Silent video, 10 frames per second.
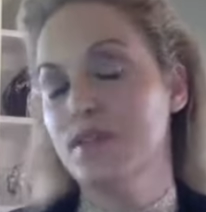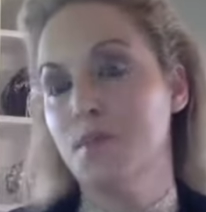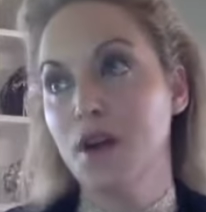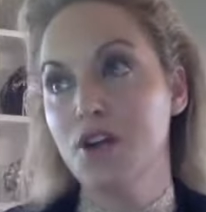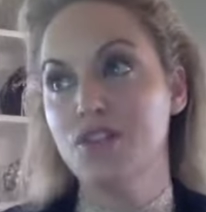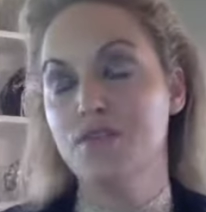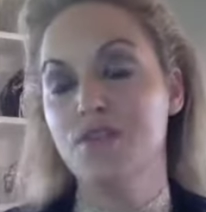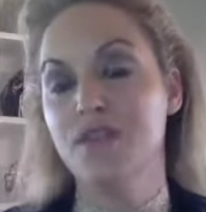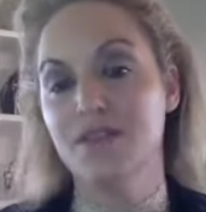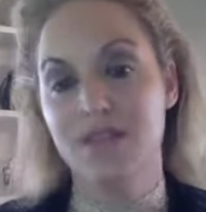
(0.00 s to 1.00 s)
March of two
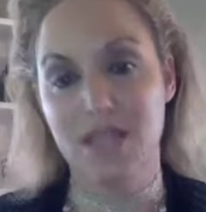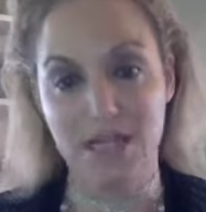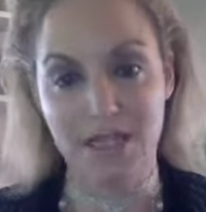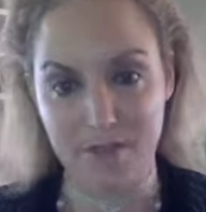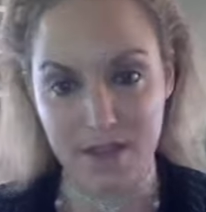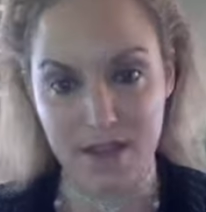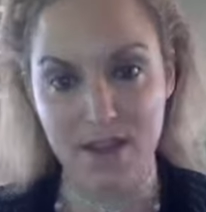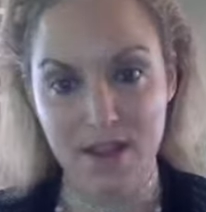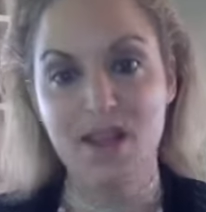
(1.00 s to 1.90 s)
thousand eleven.